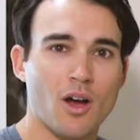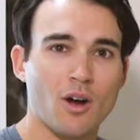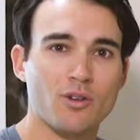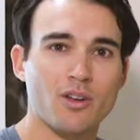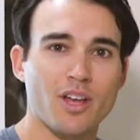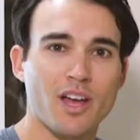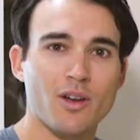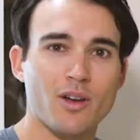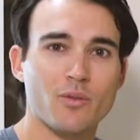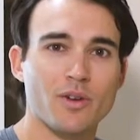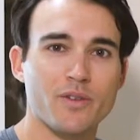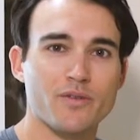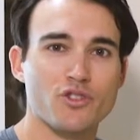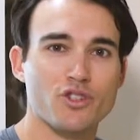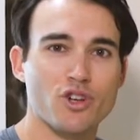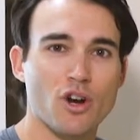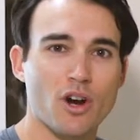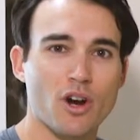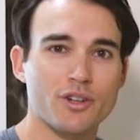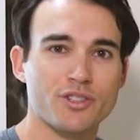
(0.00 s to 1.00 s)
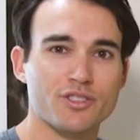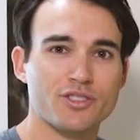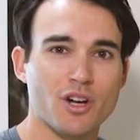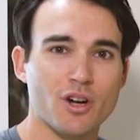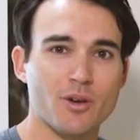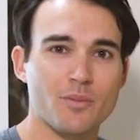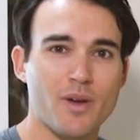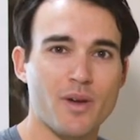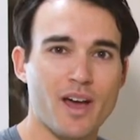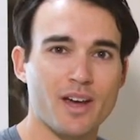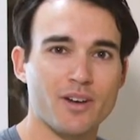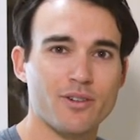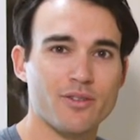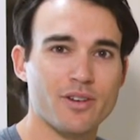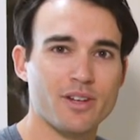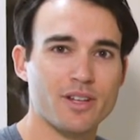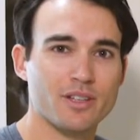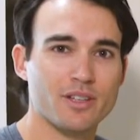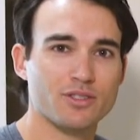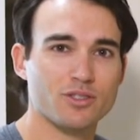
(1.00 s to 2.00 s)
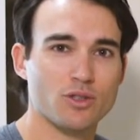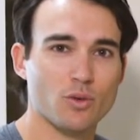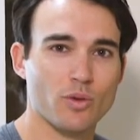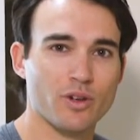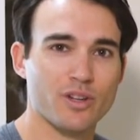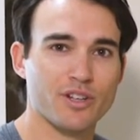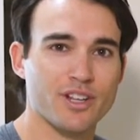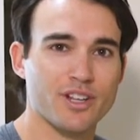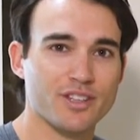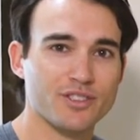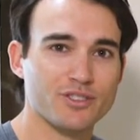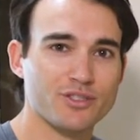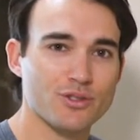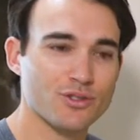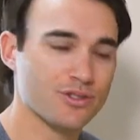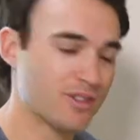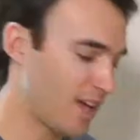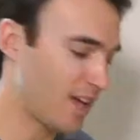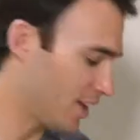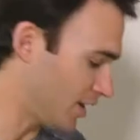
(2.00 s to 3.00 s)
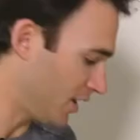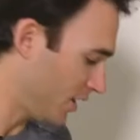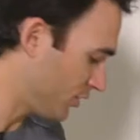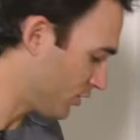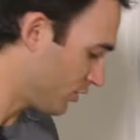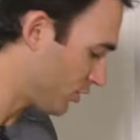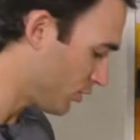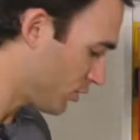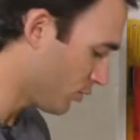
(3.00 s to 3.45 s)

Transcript: Okay, we've charged our battery, so we're gonna insert that into